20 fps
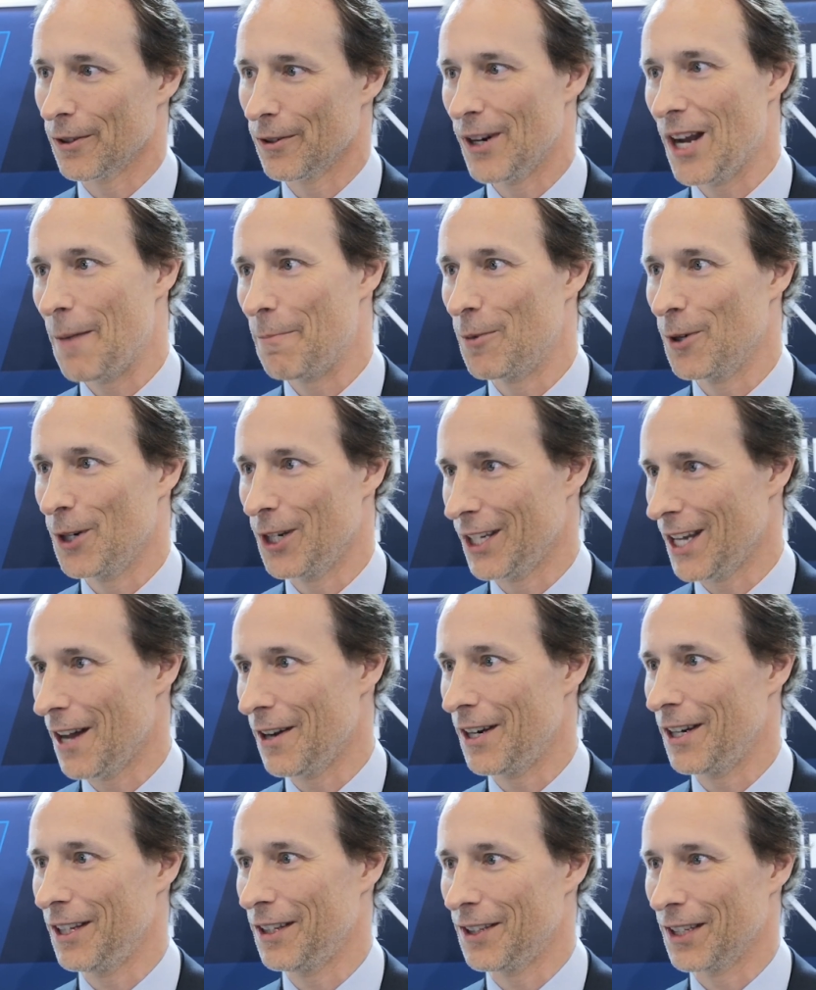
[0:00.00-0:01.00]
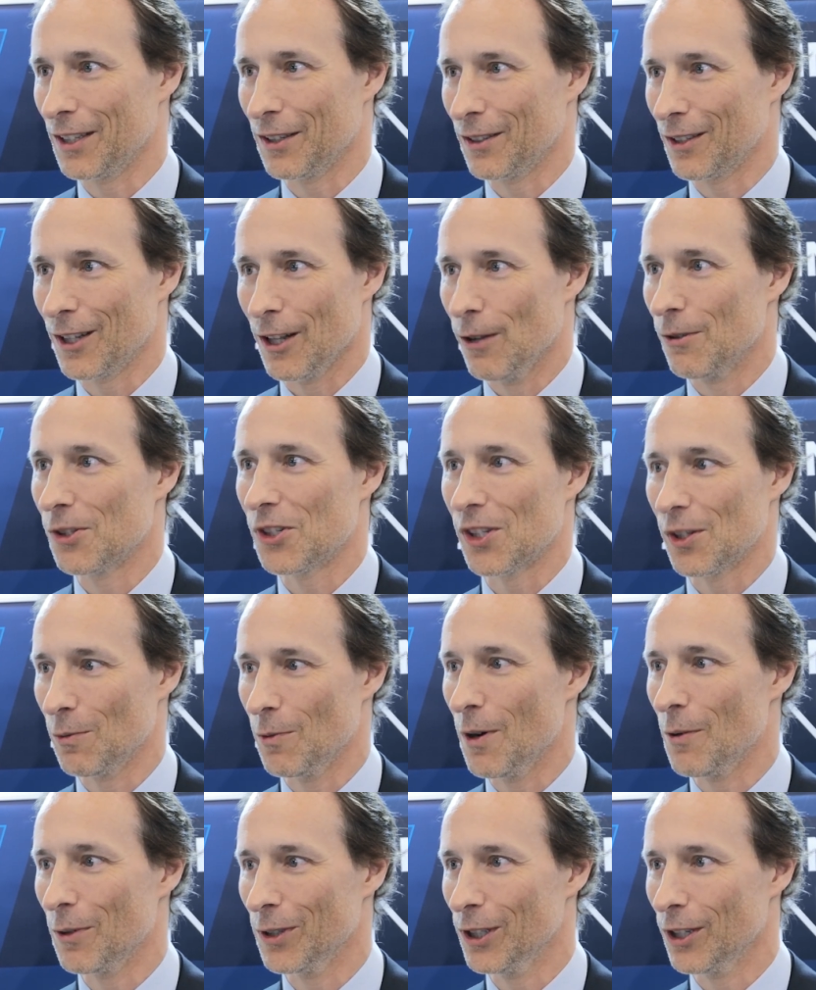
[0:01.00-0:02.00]
They're not putting out anything close to
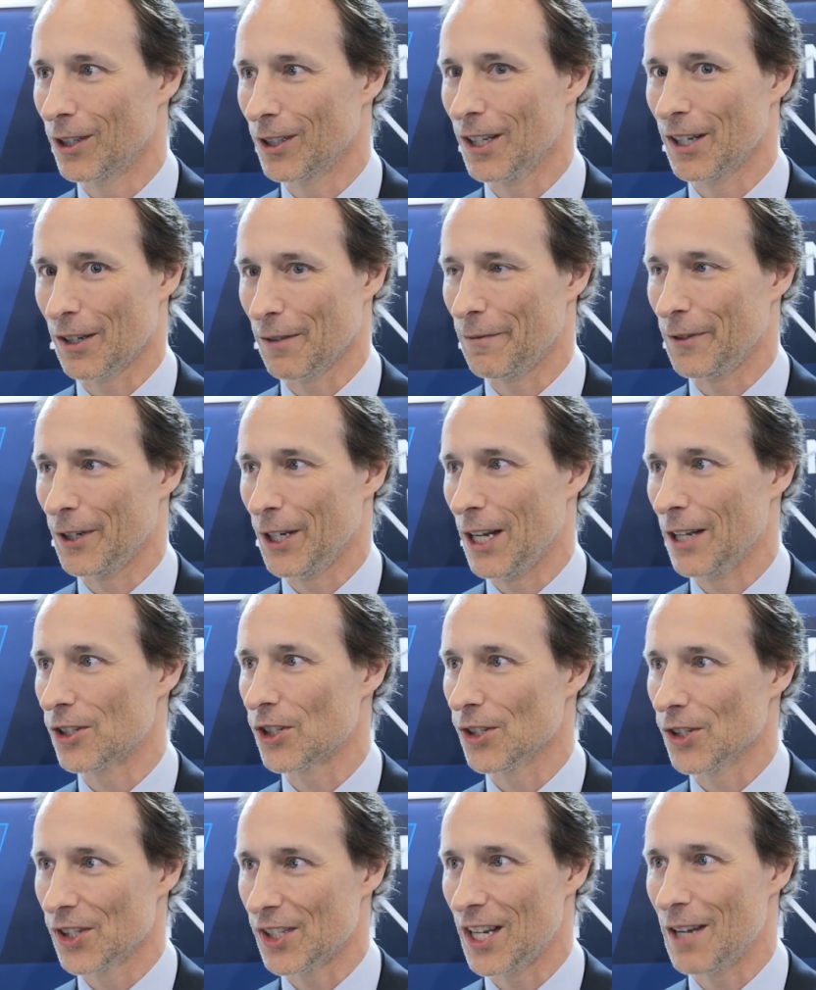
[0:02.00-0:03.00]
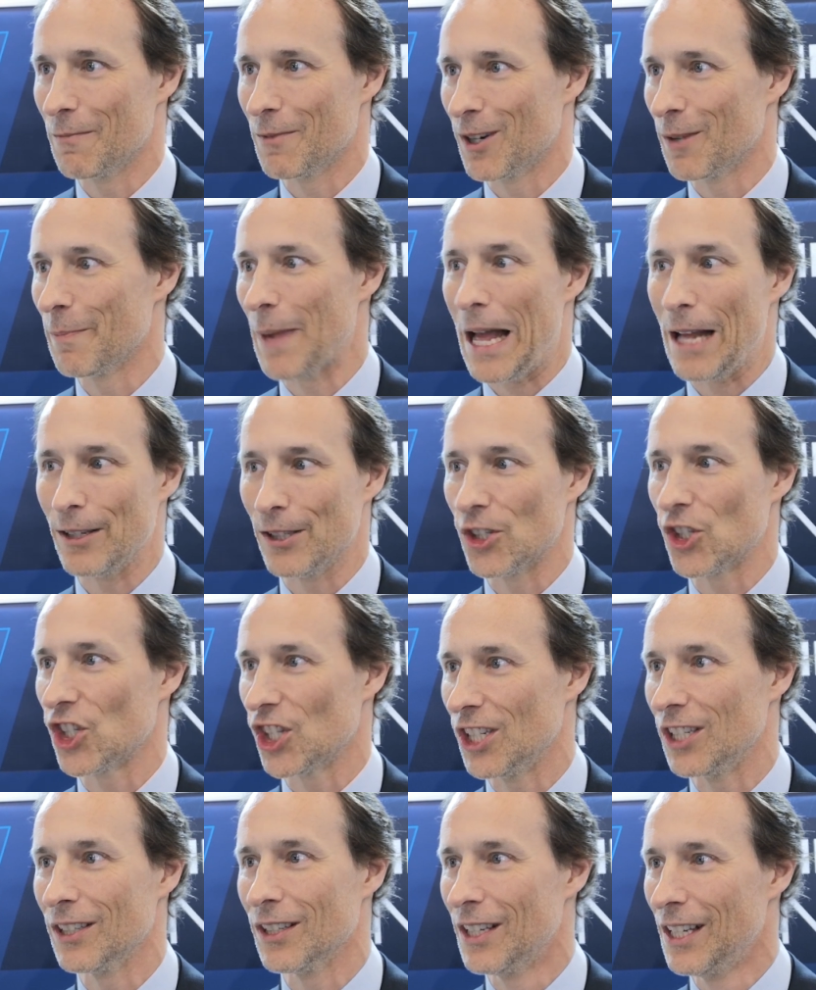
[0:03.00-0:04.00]
what would look like a financial statement or balance
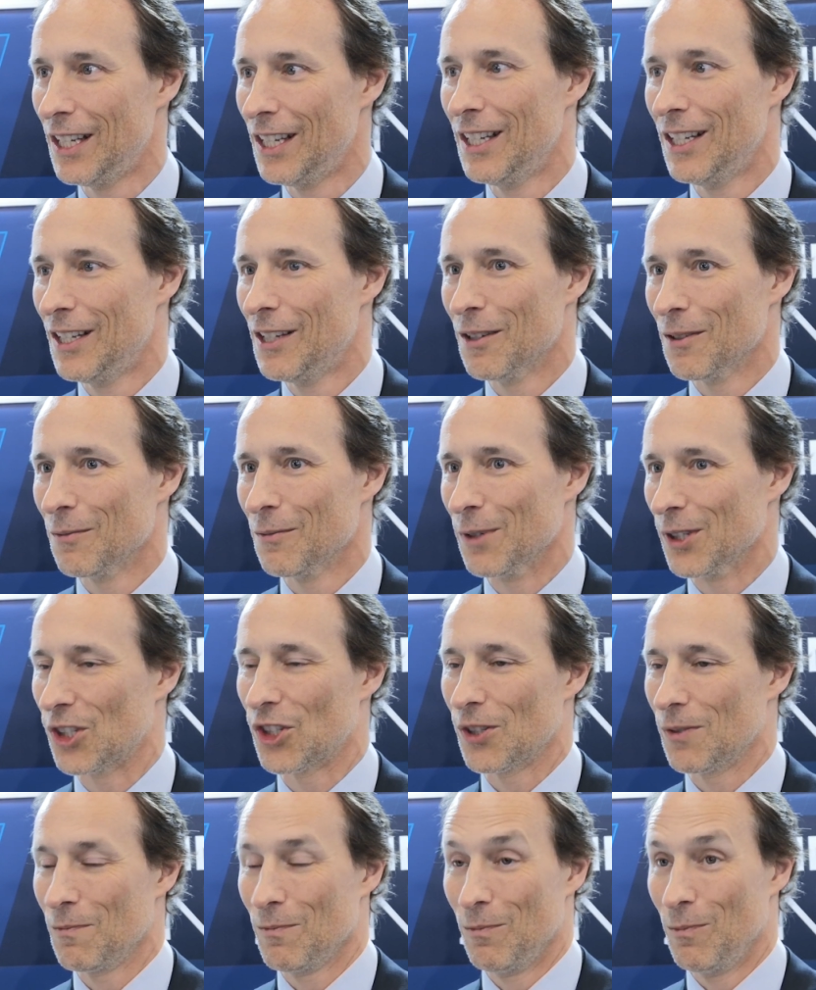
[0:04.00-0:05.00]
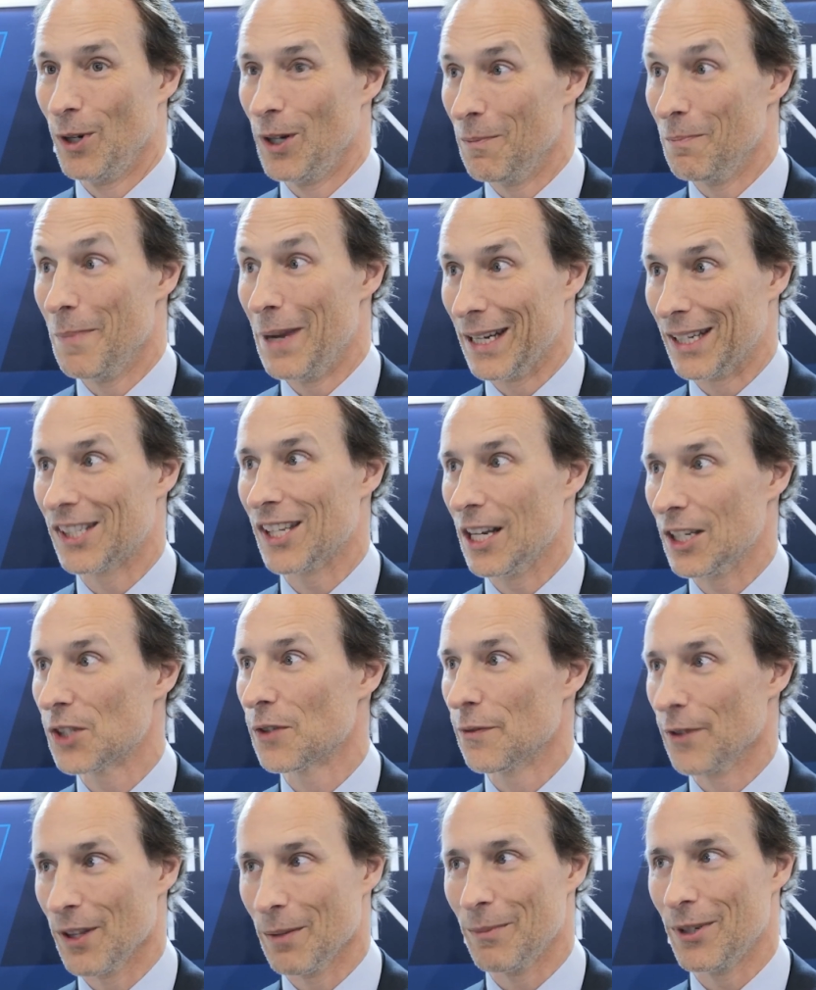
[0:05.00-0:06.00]
sheet, which wouldn't make sense
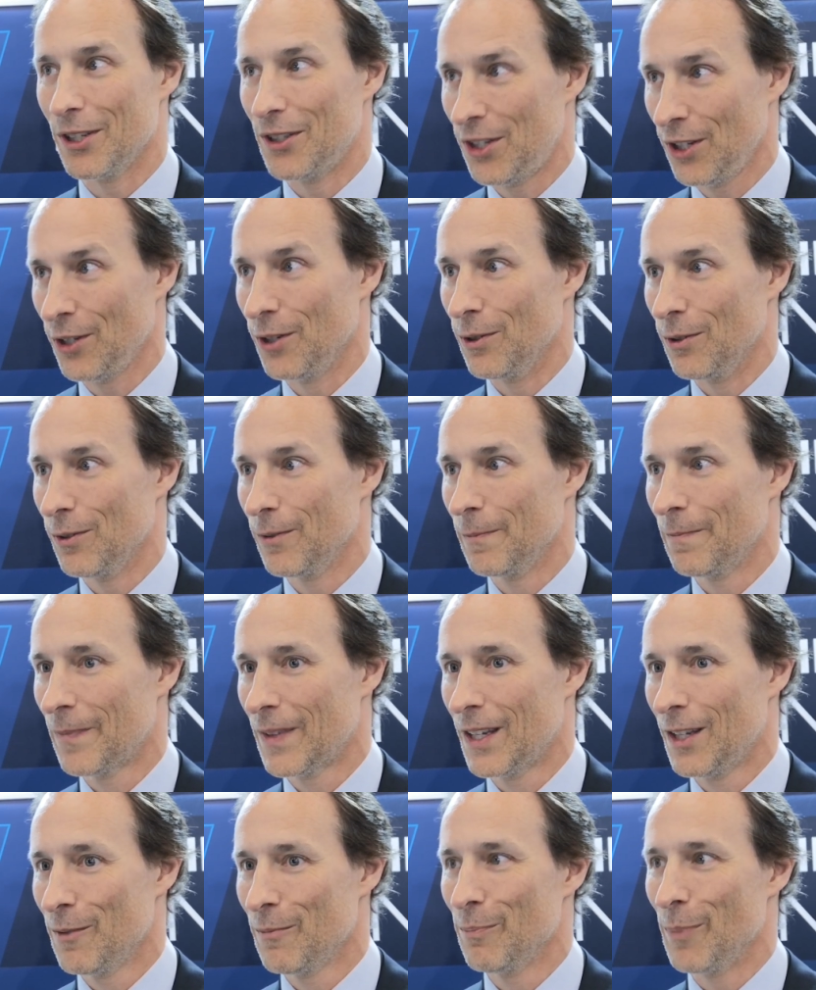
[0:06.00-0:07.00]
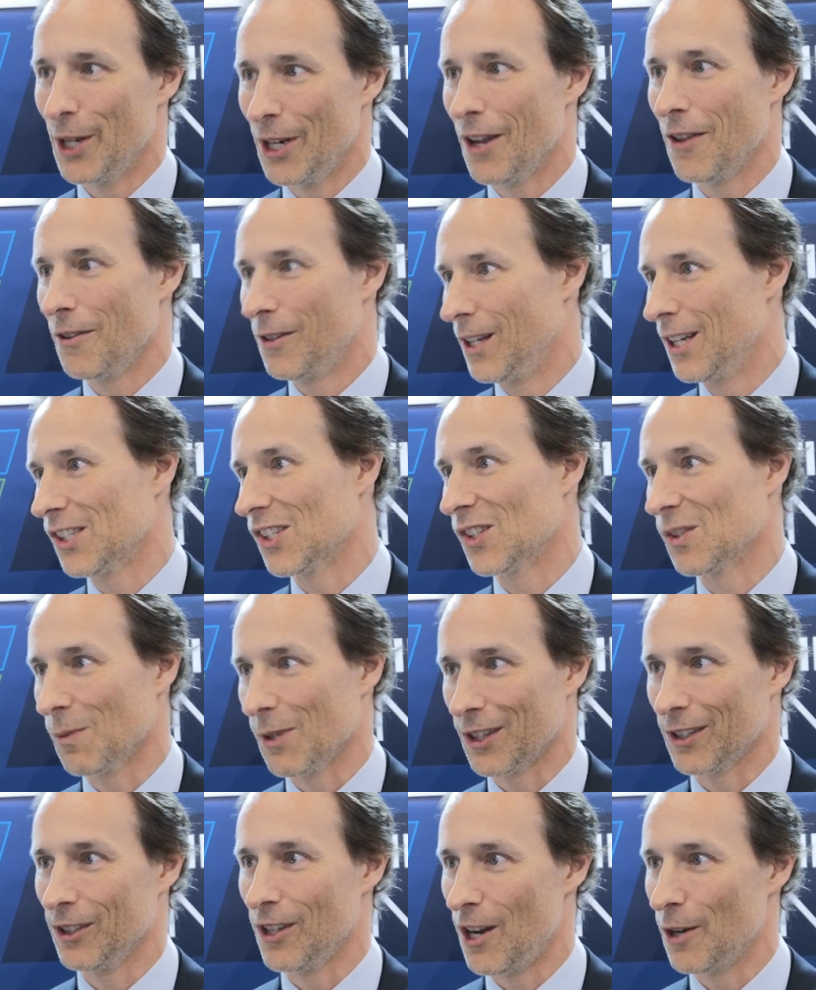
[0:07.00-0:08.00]
for them to do, but nonetheless is
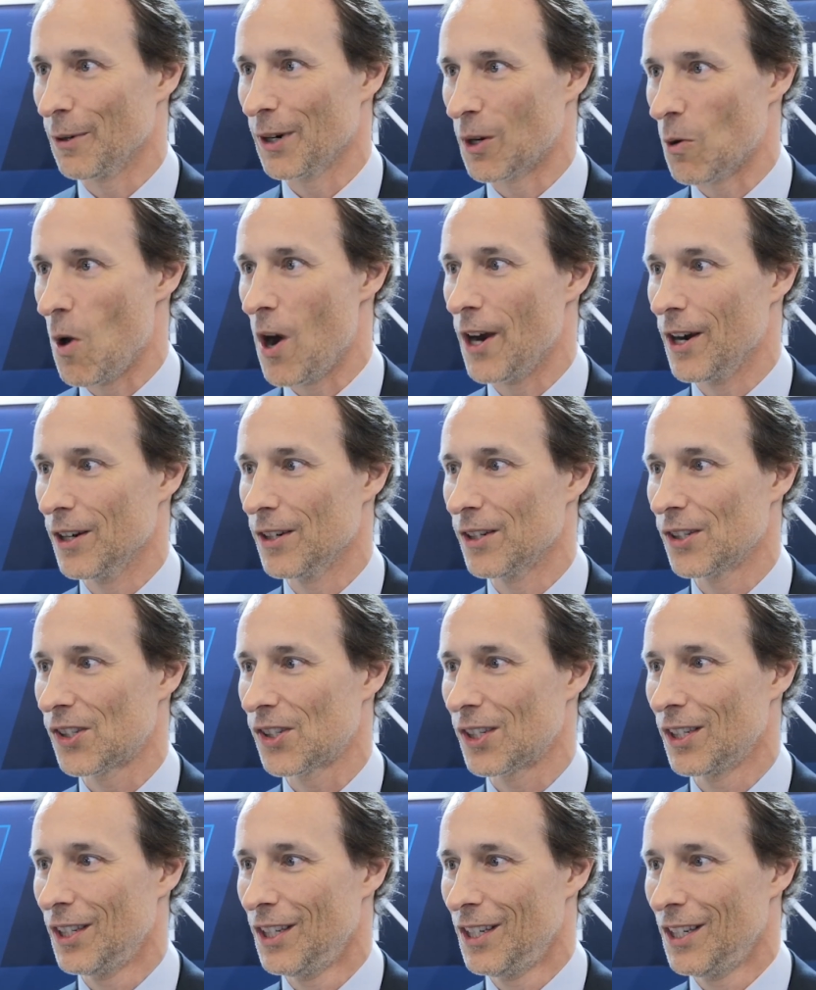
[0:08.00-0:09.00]
what the law requires.